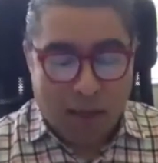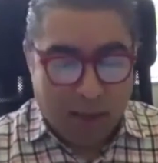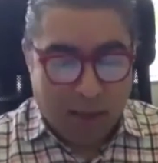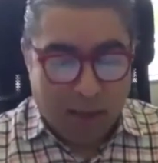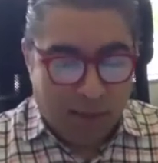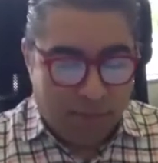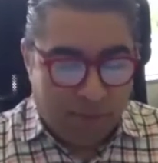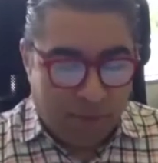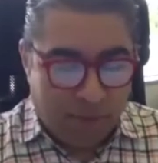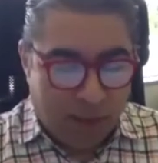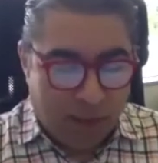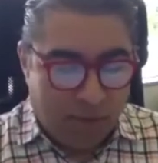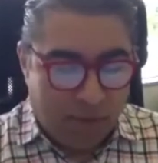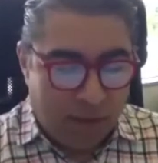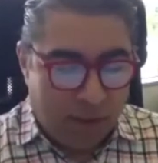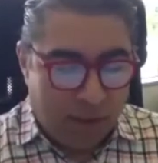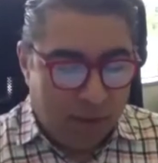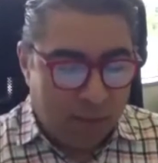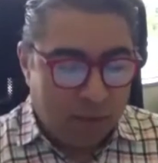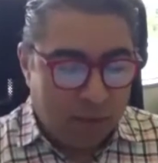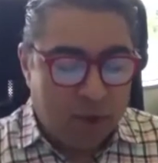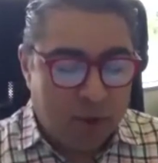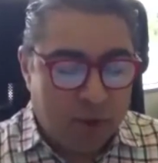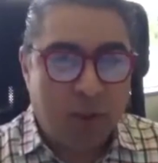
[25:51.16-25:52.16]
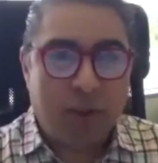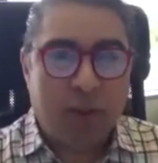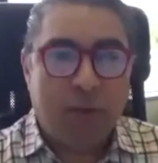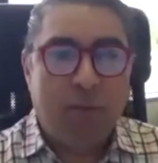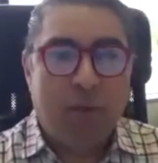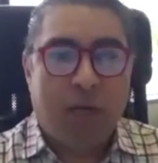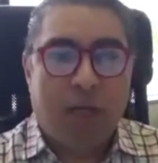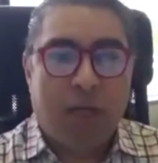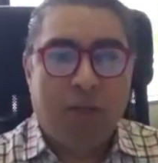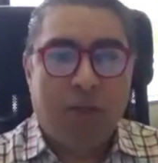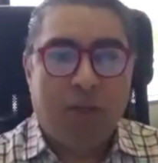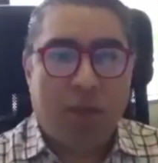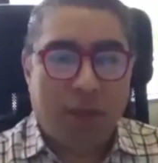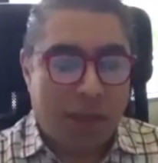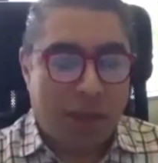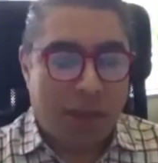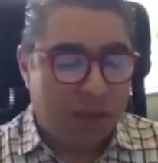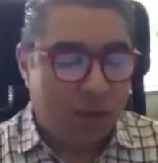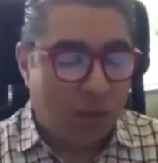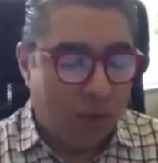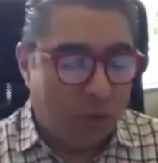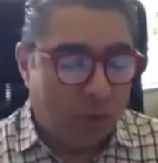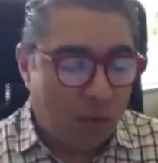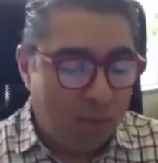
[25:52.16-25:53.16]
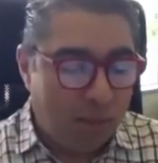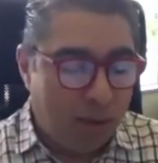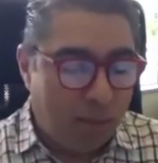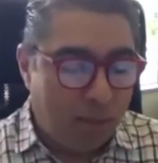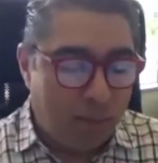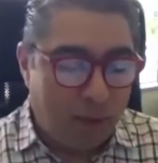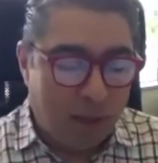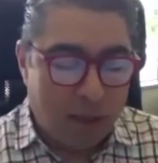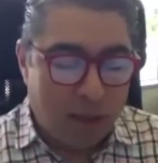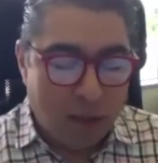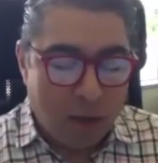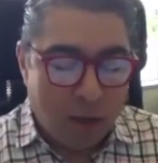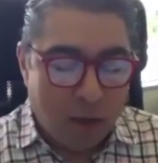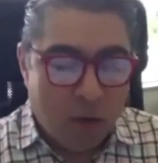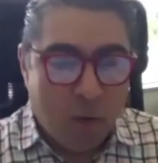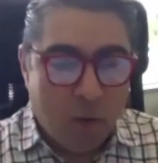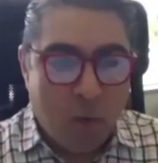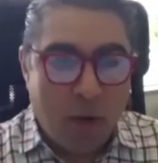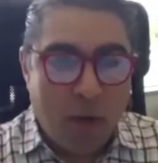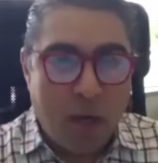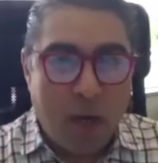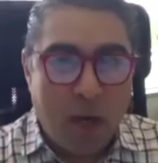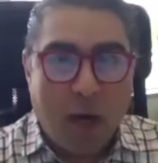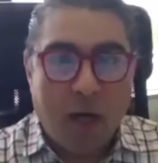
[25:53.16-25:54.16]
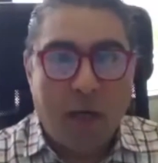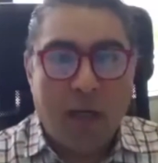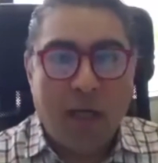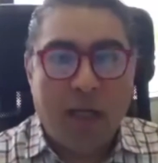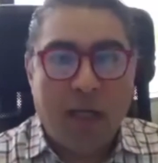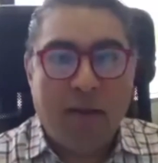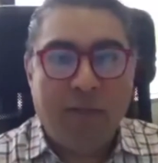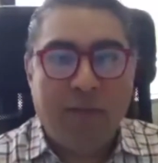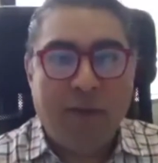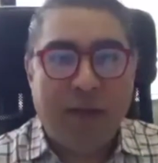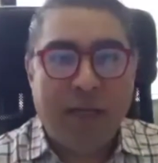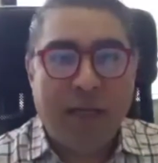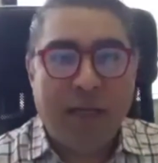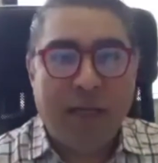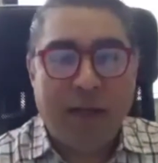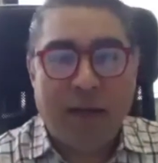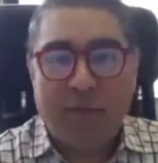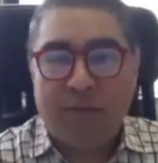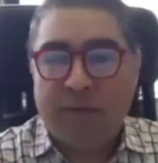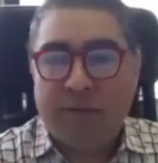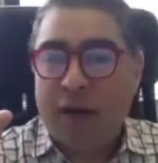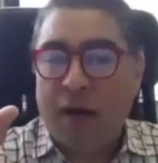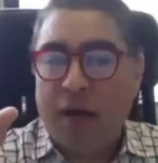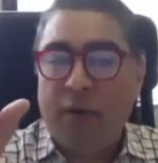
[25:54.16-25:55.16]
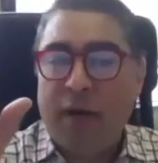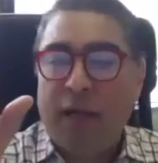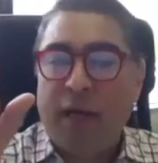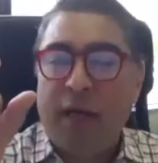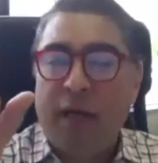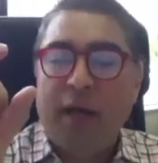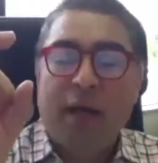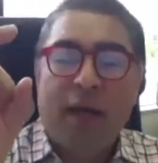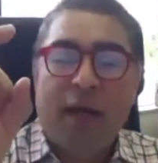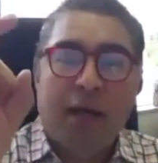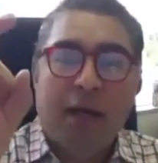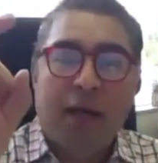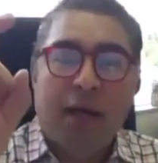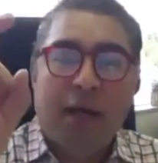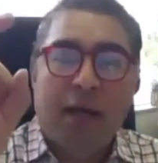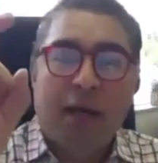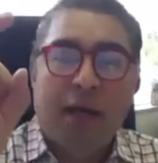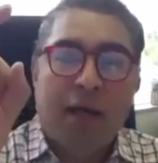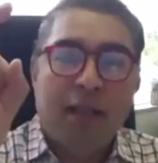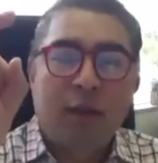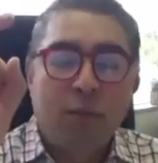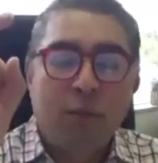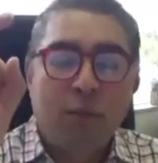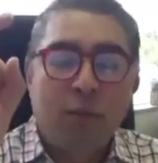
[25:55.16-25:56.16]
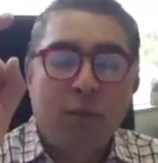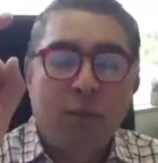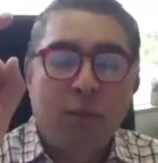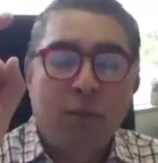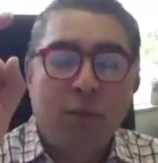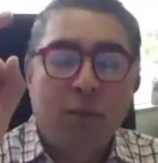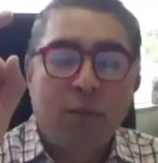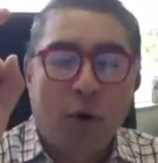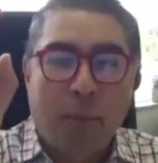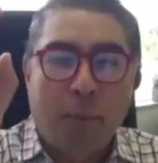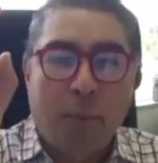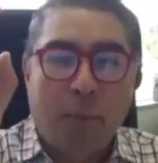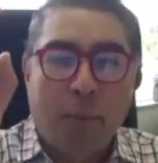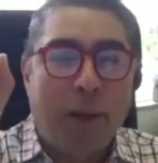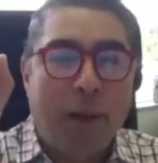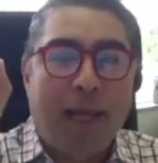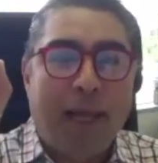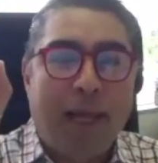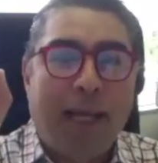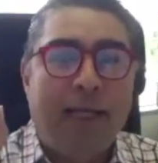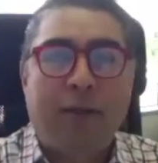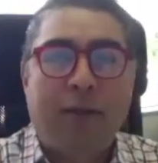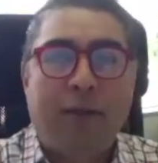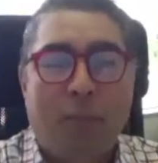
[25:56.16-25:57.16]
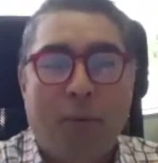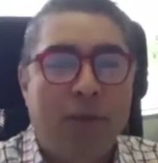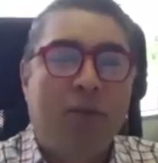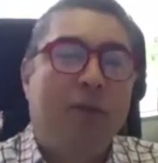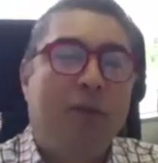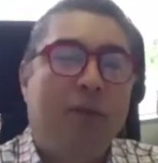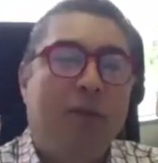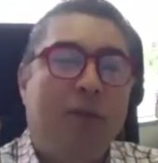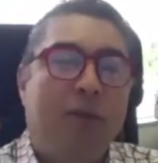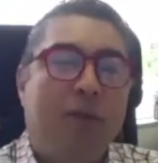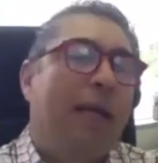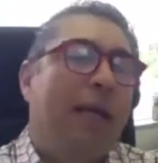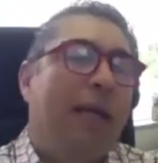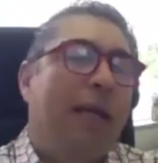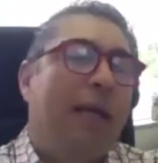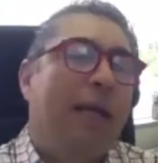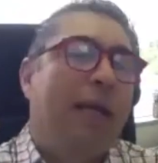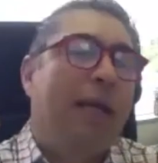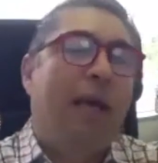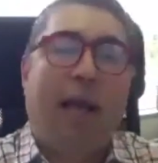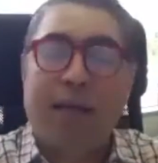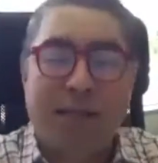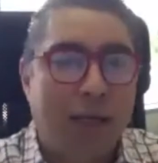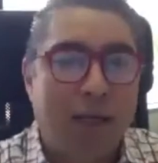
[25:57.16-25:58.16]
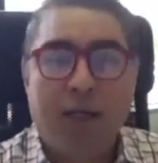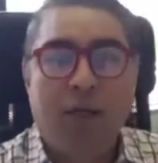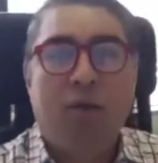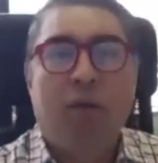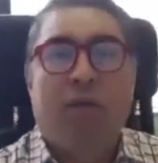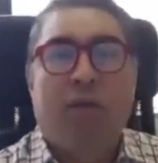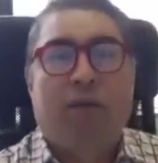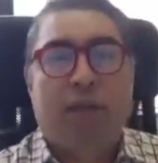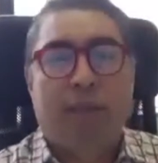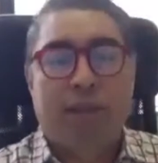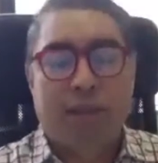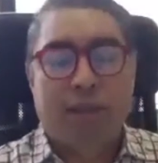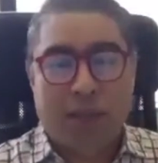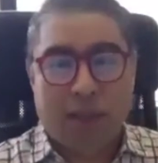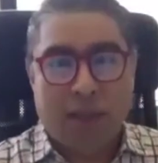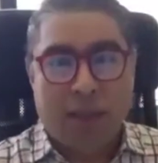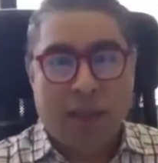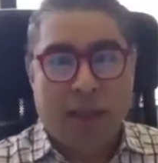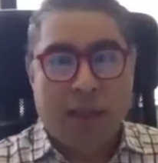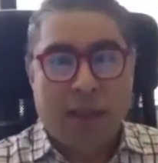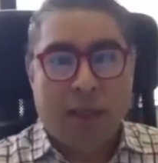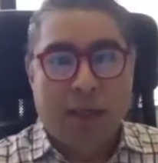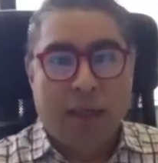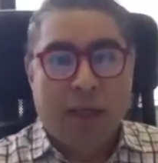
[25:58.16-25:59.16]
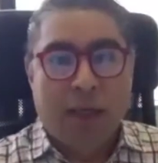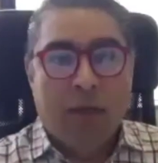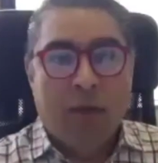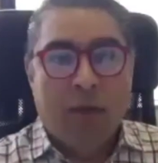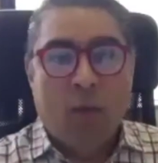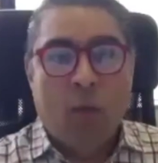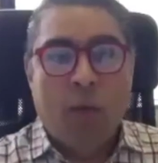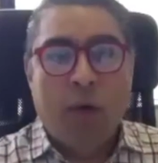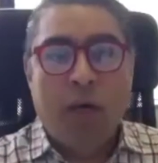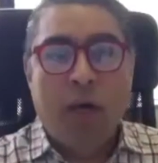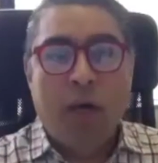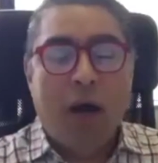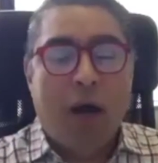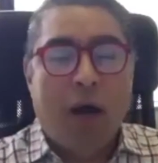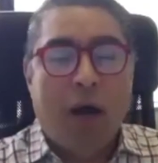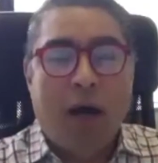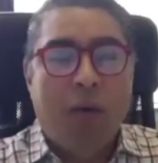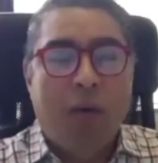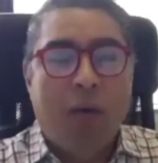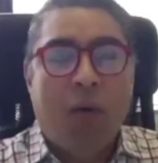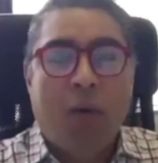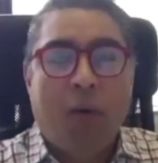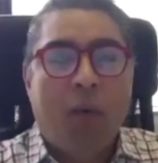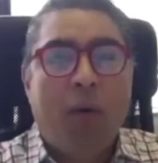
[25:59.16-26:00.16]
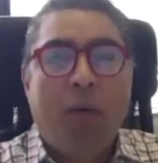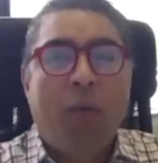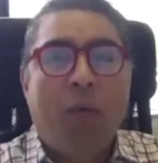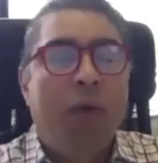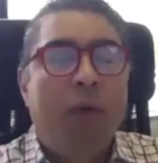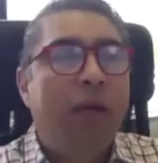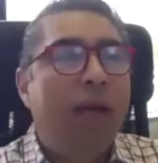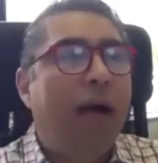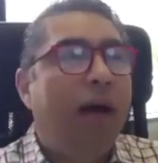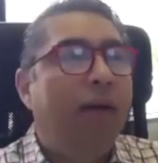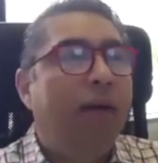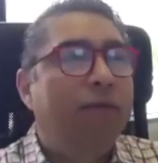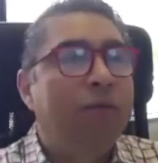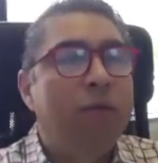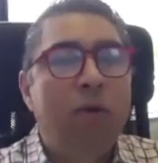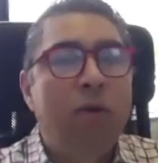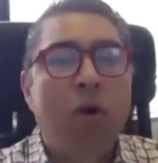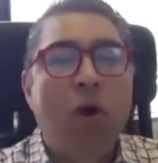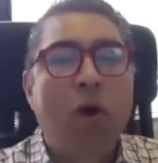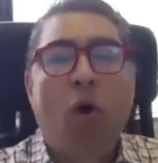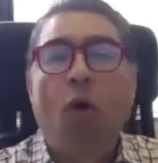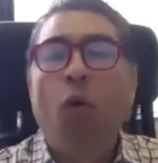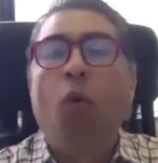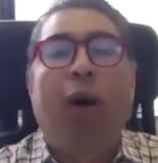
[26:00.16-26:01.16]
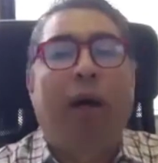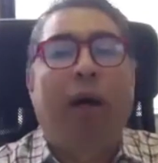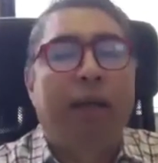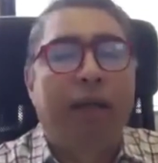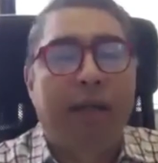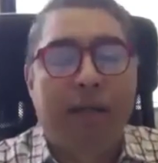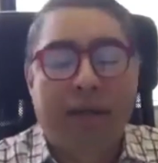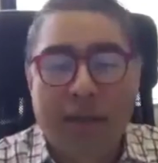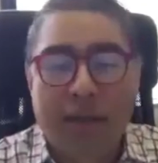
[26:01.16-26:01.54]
If just imagine this. Remember, we are living in a very small planet compared to the galaxy and the universe. We have no one